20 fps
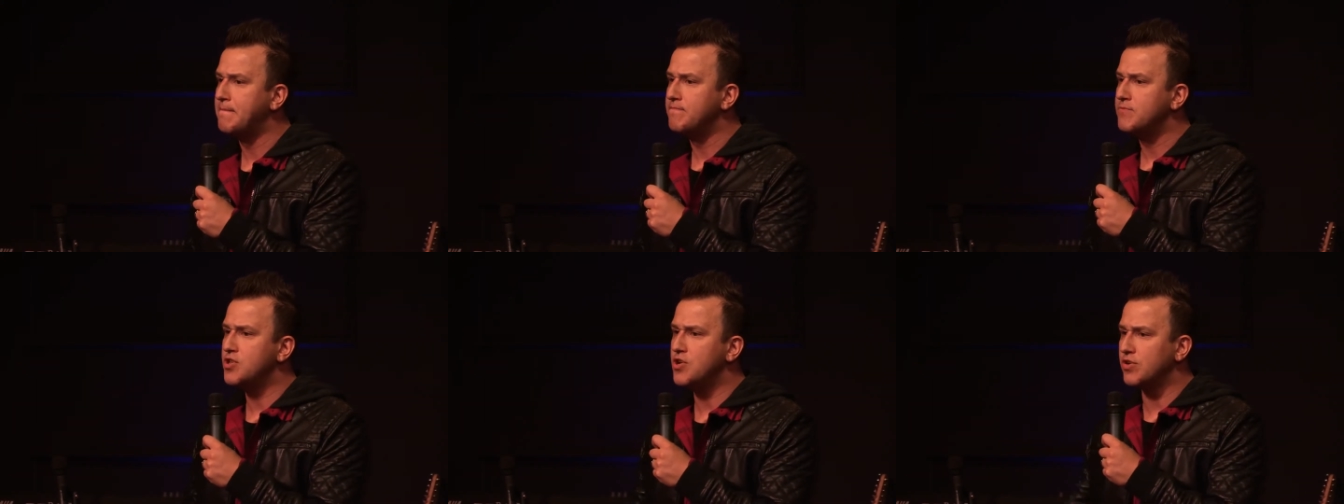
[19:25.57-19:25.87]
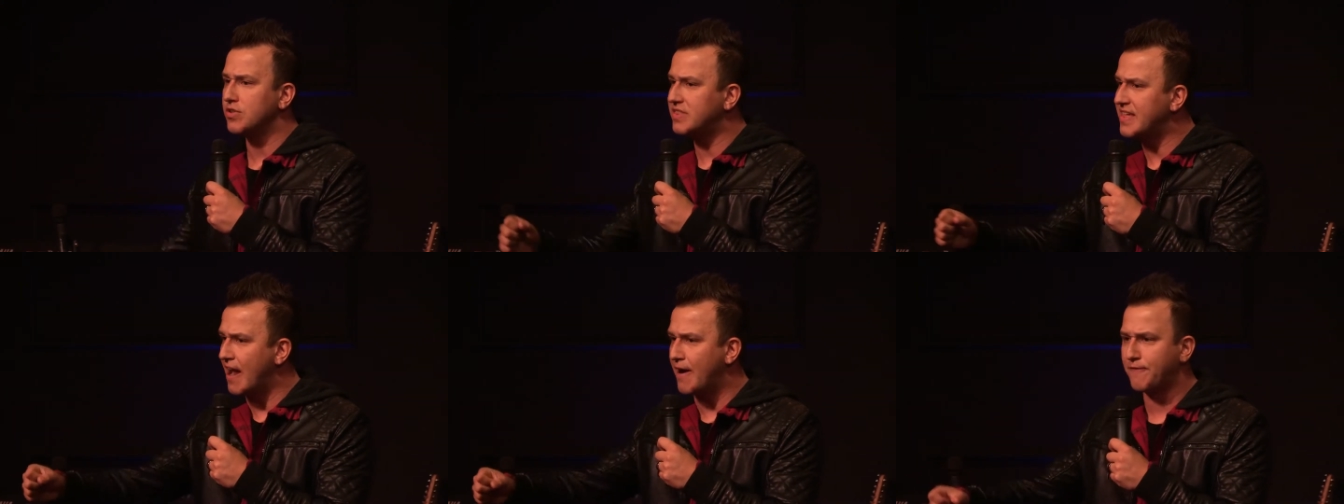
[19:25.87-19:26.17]

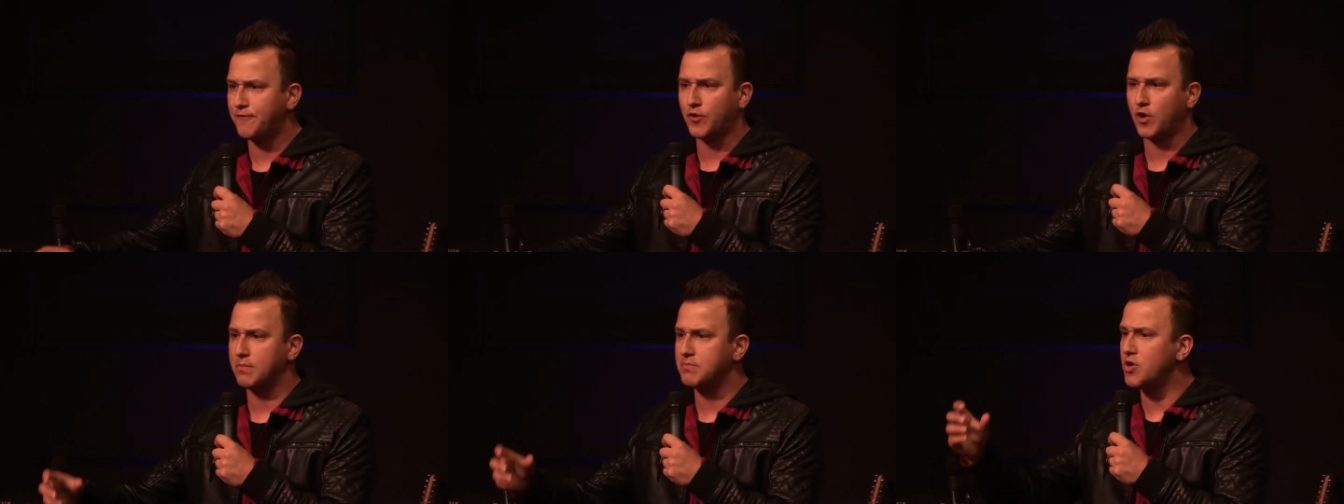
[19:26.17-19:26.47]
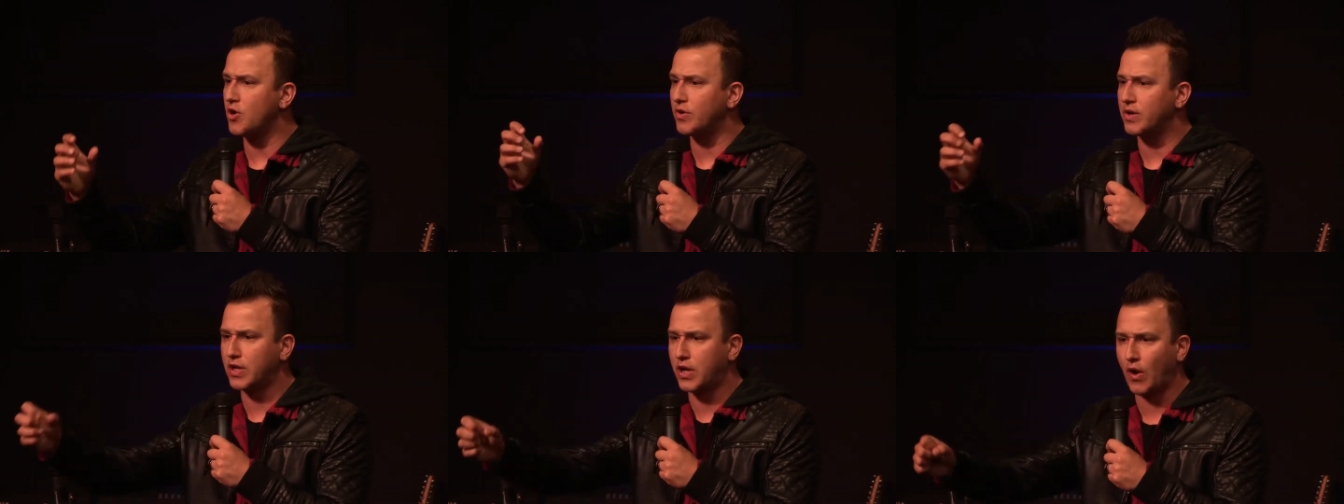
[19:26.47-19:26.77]
You're there for them,
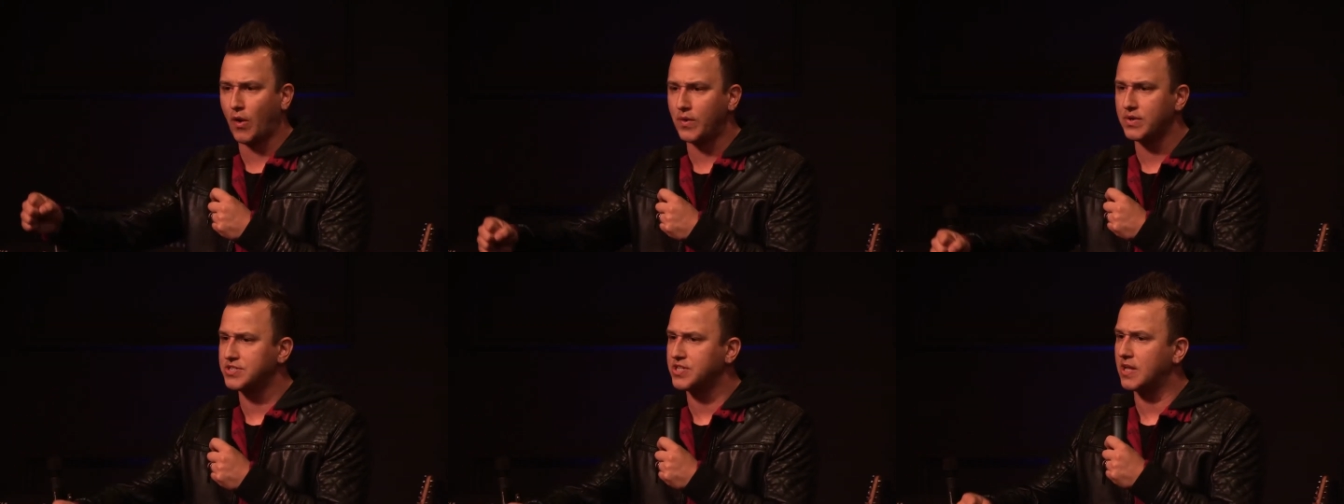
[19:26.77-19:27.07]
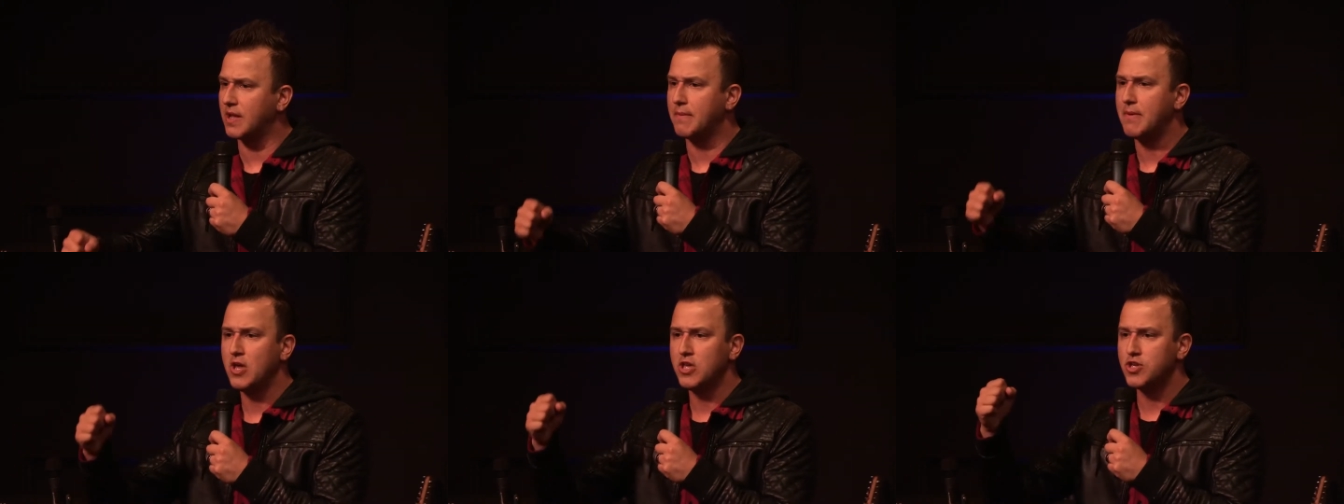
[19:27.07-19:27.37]
you're encouraging
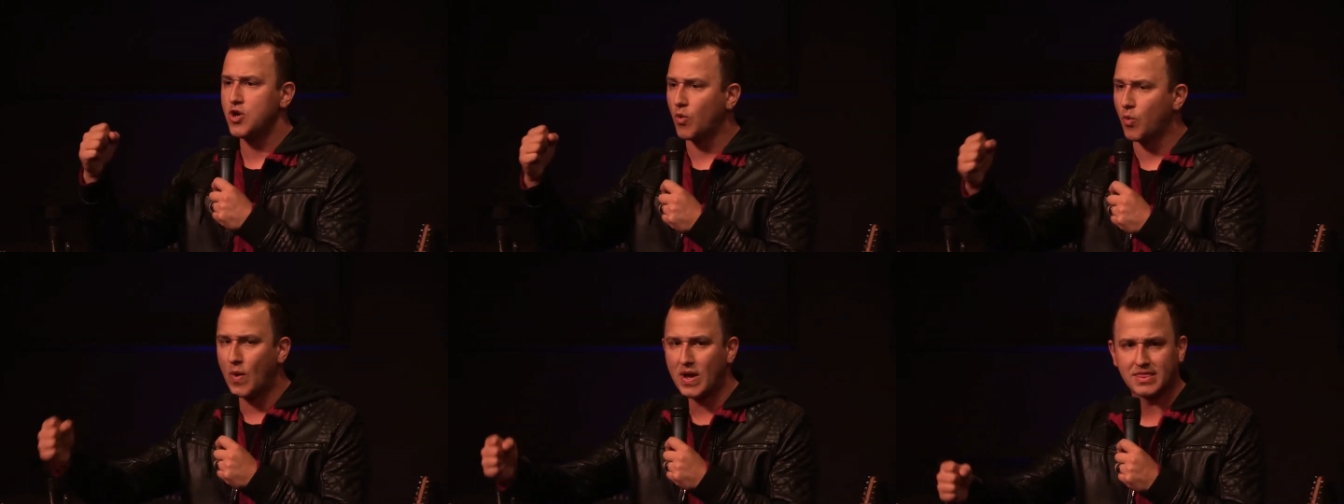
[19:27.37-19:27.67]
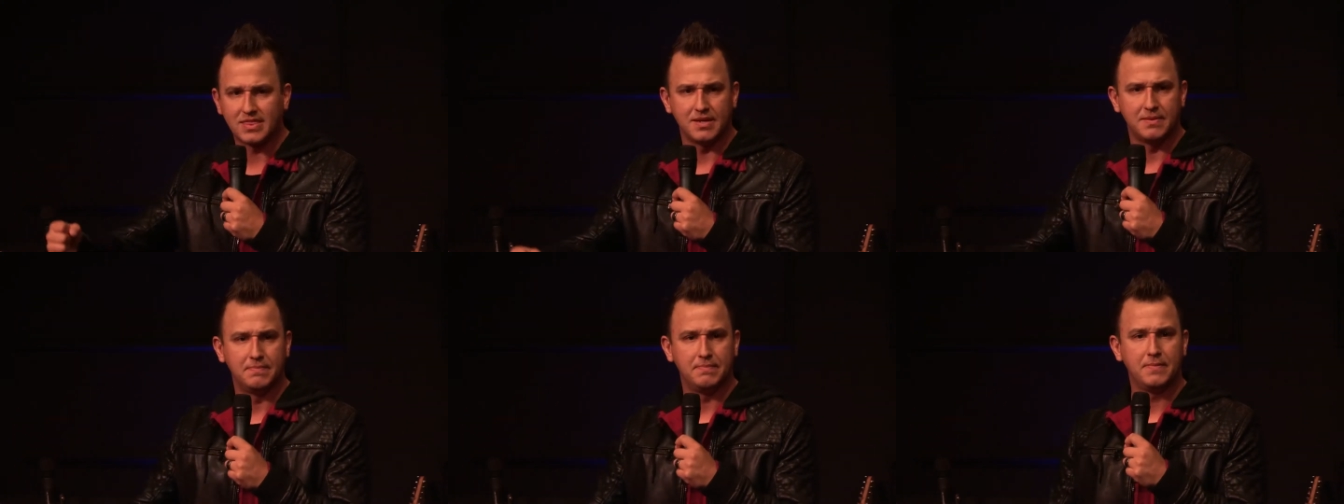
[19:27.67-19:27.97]
them, you're
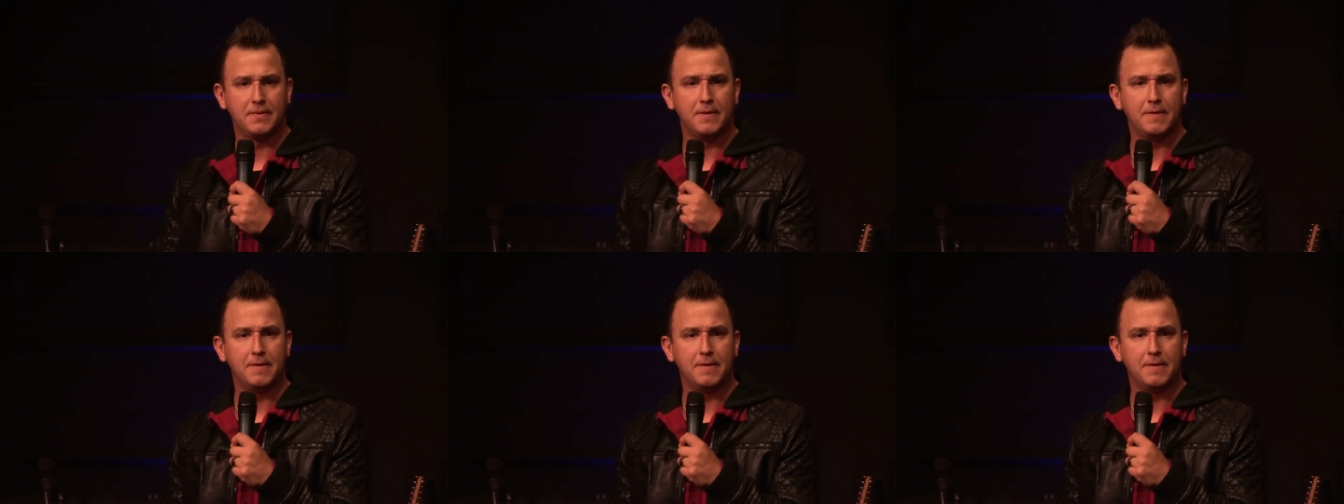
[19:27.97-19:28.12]
with them.